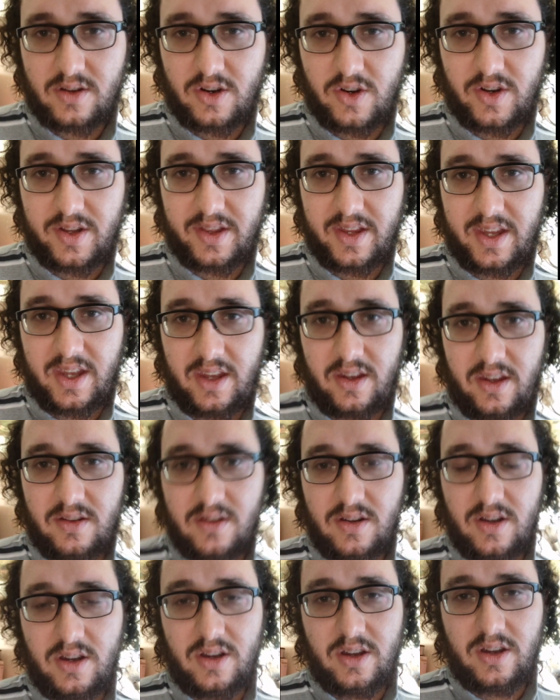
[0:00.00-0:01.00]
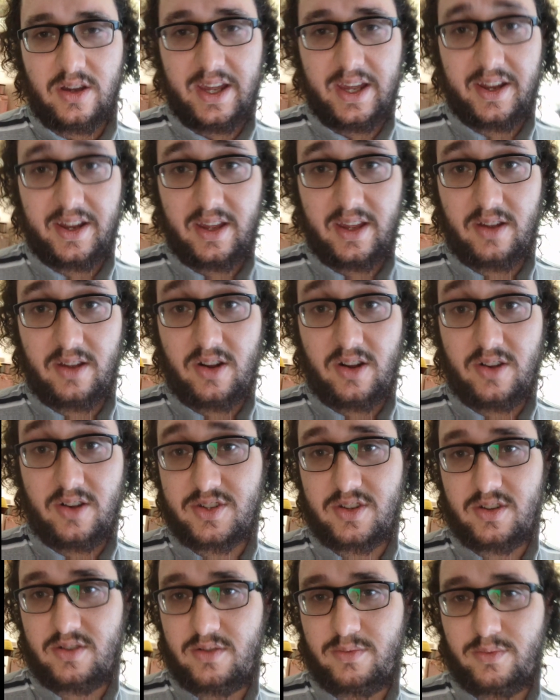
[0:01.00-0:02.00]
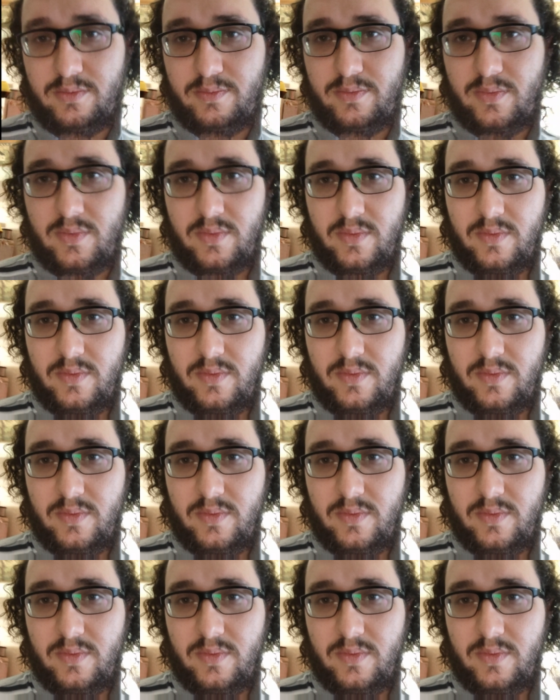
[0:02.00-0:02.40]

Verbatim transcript: Currently, and I also,